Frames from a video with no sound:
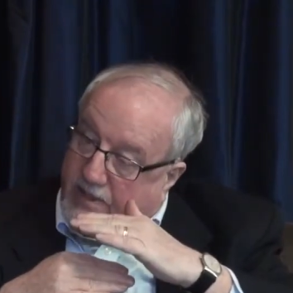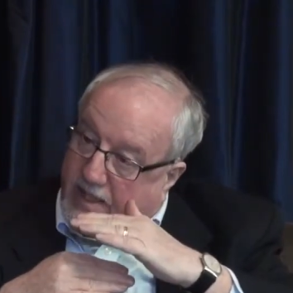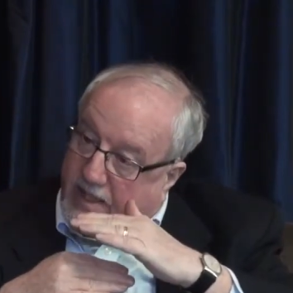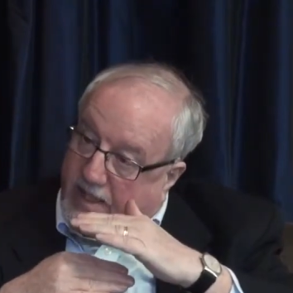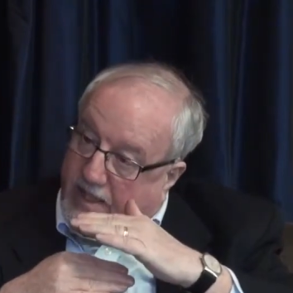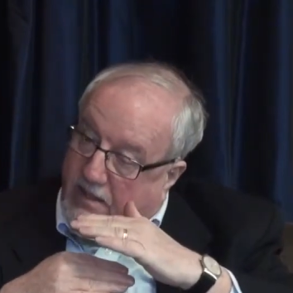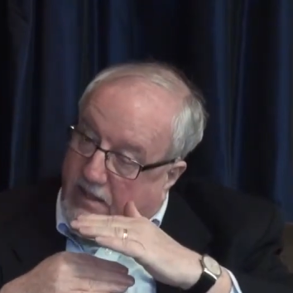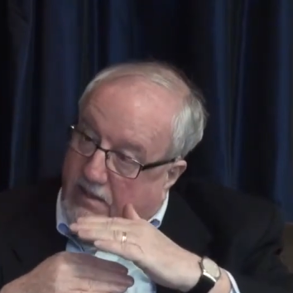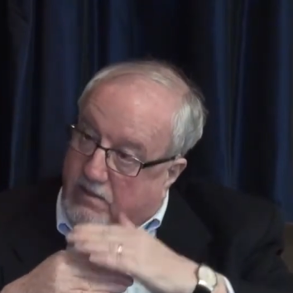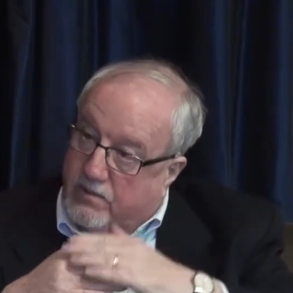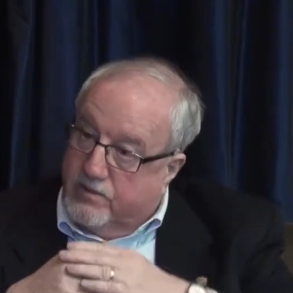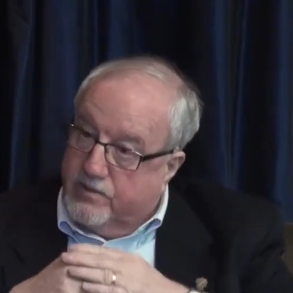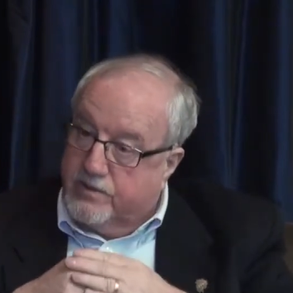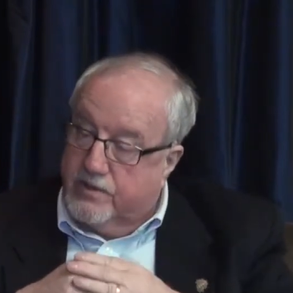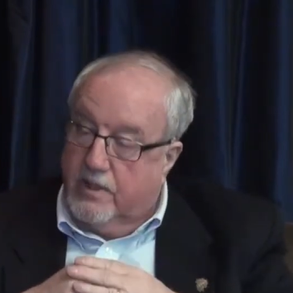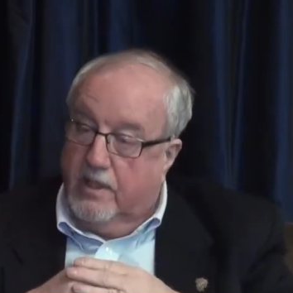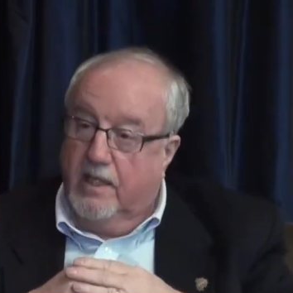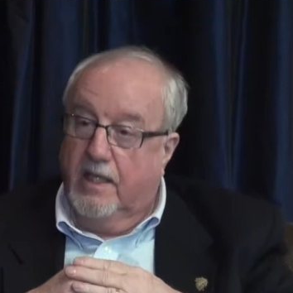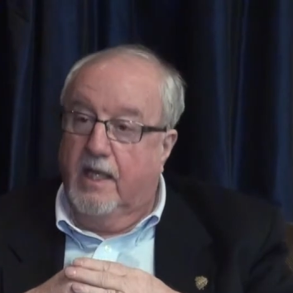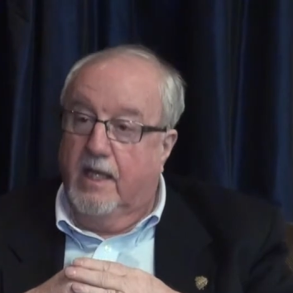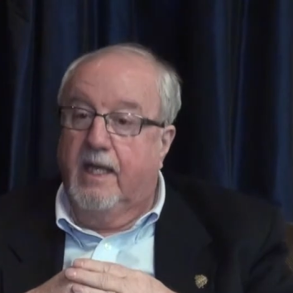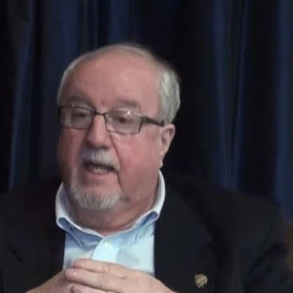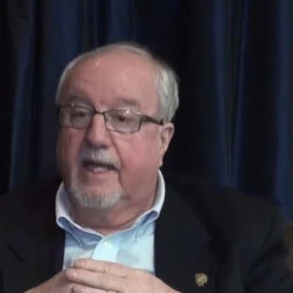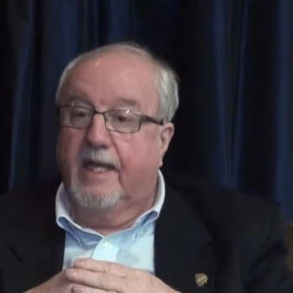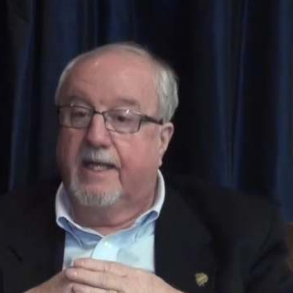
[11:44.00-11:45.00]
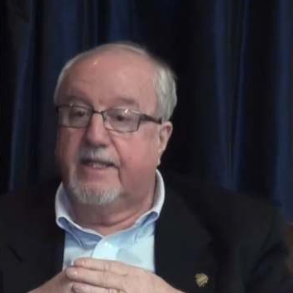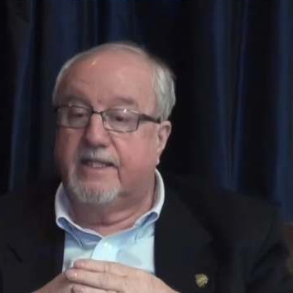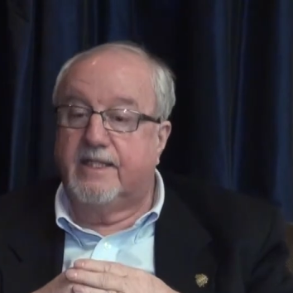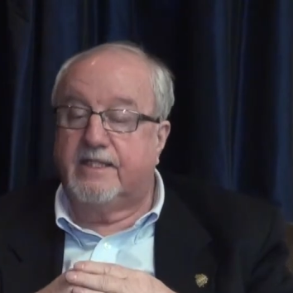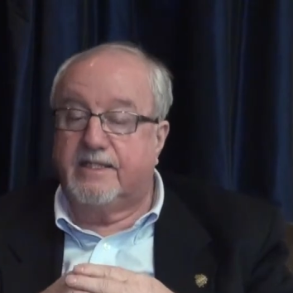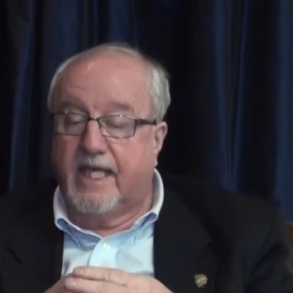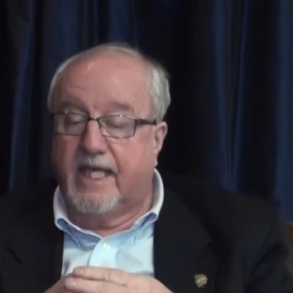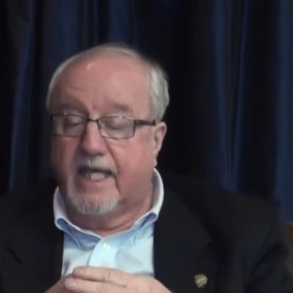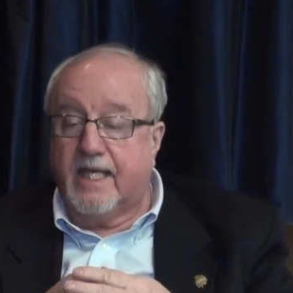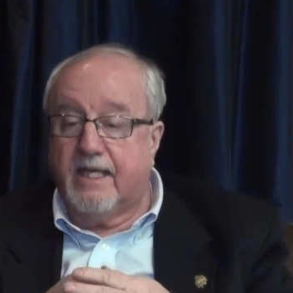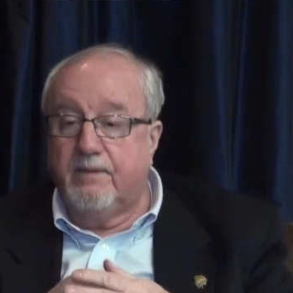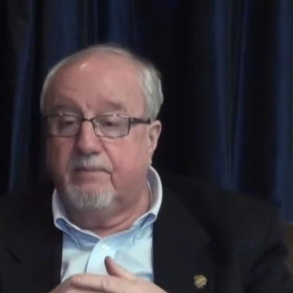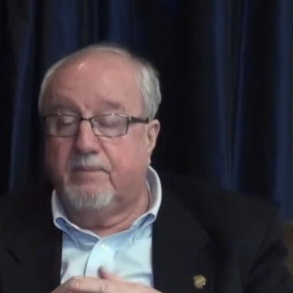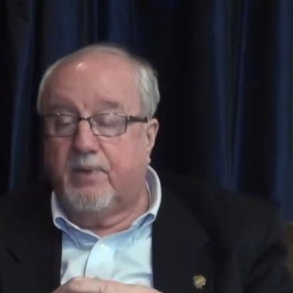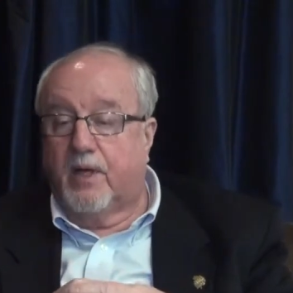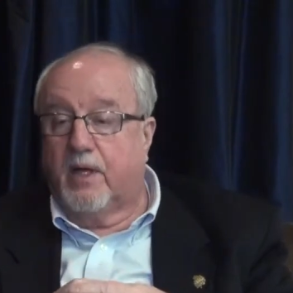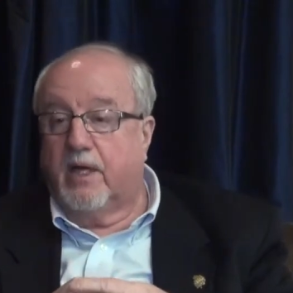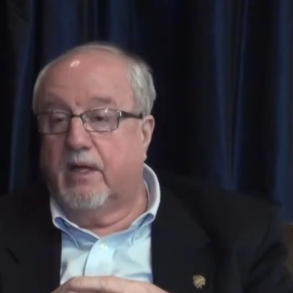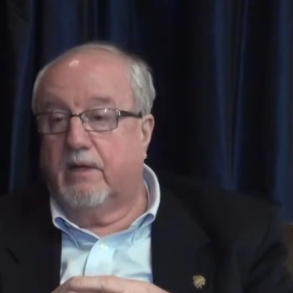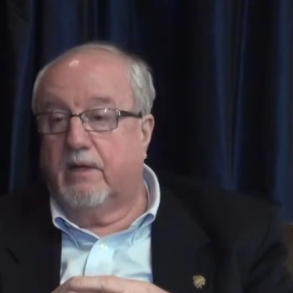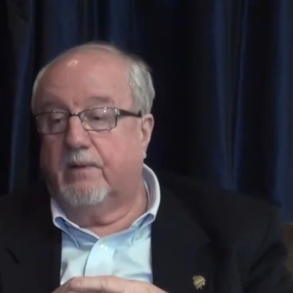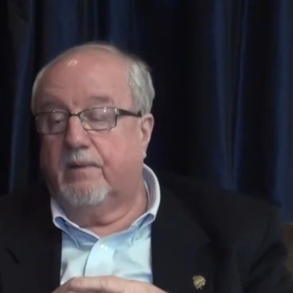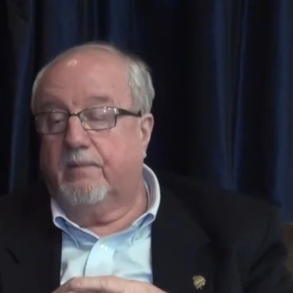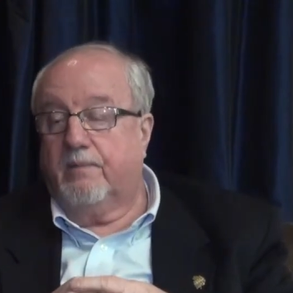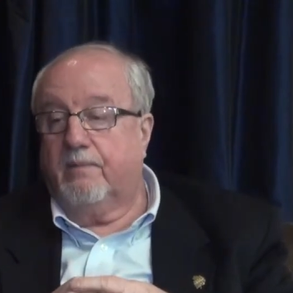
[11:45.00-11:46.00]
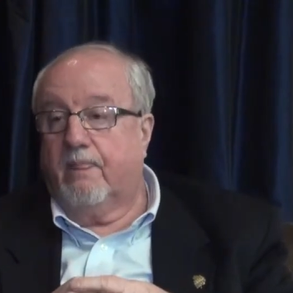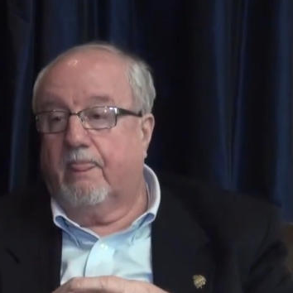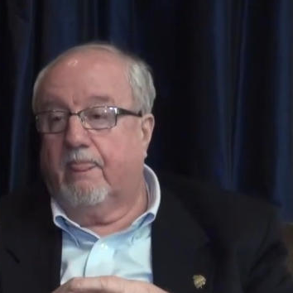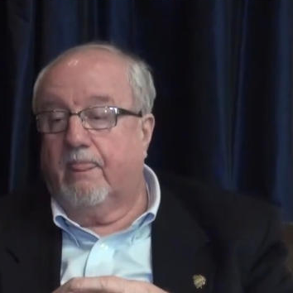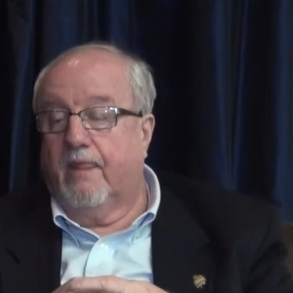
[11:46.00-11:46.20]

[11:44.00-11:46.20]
to that conclusion. The second part,